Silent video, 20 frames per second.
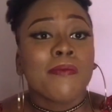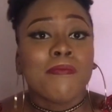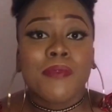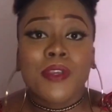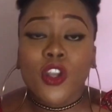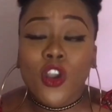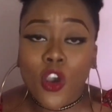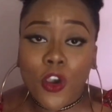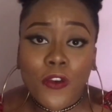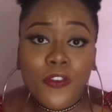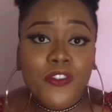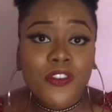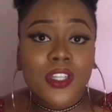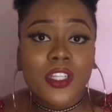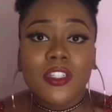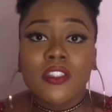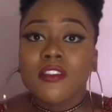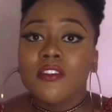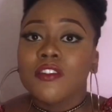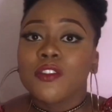Be
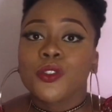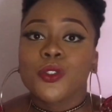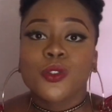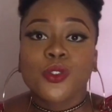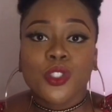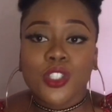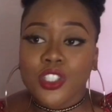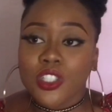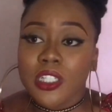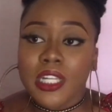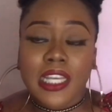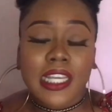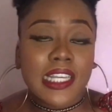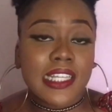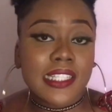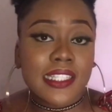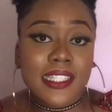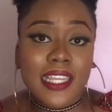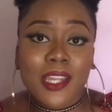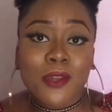confident, shoot your shot. Like I
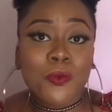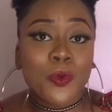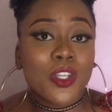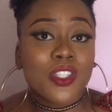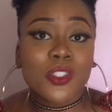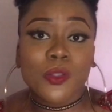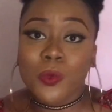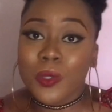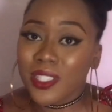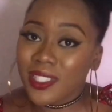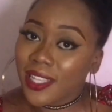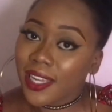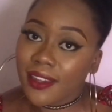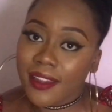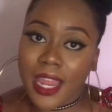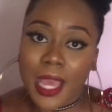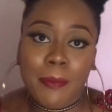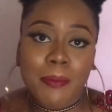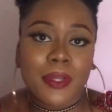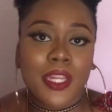said, what's the worst that
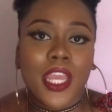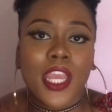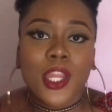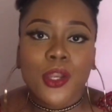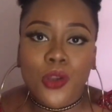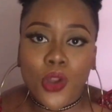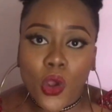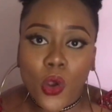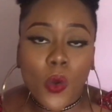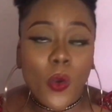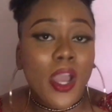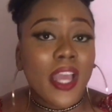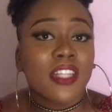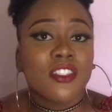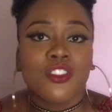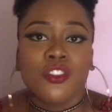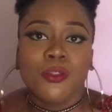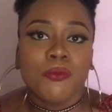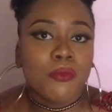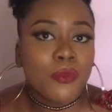can happen? A no,
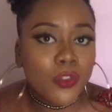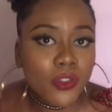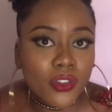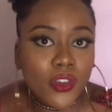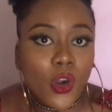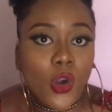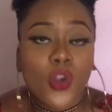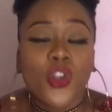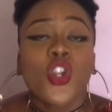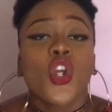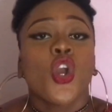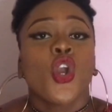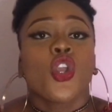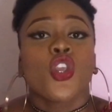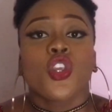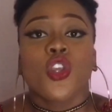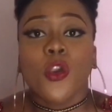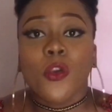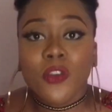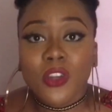and you move on.
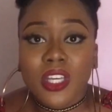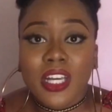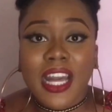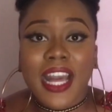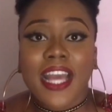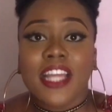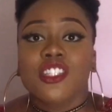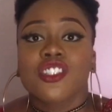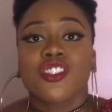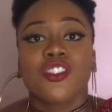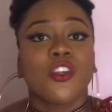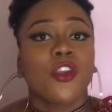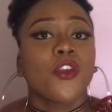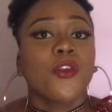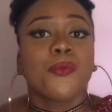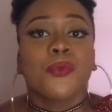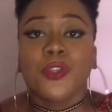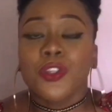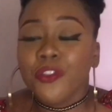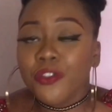You're a catch, you're
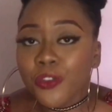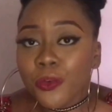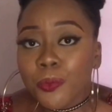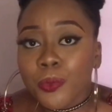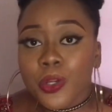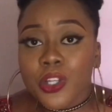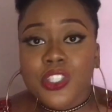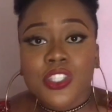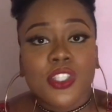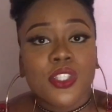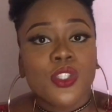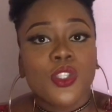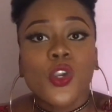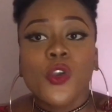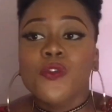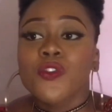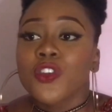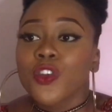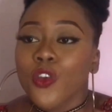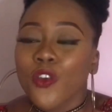a beautiful person,
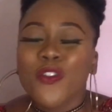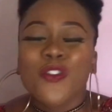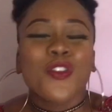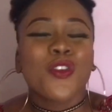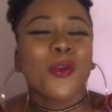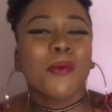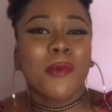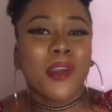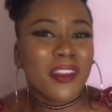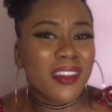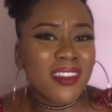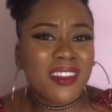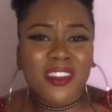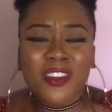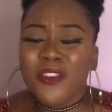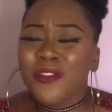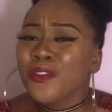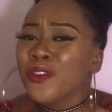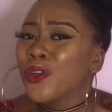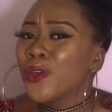you're enough, you're more than
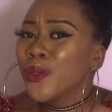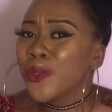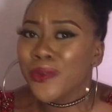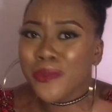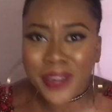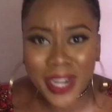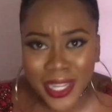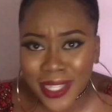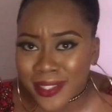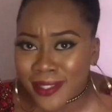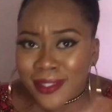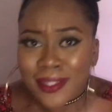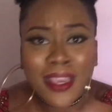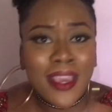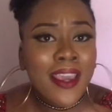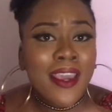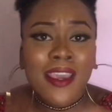enough, you're great.